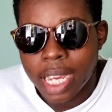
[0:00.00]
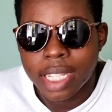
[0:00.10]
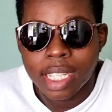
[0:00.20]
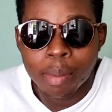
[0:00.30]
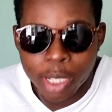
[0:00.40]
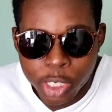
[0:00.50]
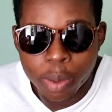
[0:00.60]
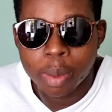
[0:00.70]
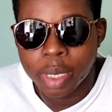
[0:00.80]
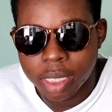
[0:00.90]
it a mash up
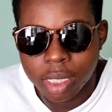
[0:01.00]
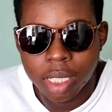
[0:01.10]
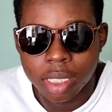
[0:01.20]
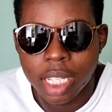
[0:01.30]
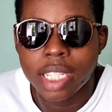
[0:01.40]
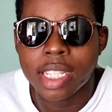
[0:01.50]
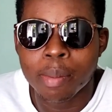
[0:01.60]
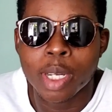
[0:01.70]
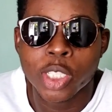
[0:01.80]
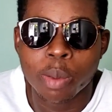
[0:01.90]
the business. It a
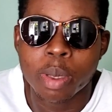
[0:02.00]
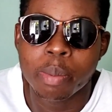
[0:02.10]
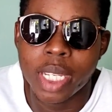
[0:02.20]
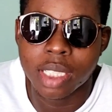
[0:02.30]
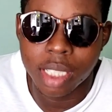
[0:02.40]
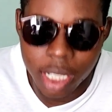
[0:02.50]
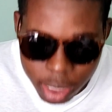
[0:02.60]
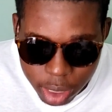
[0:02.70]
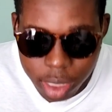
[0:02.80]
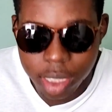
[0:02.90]
mash up the
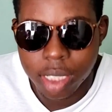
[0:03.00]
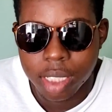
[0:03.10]
business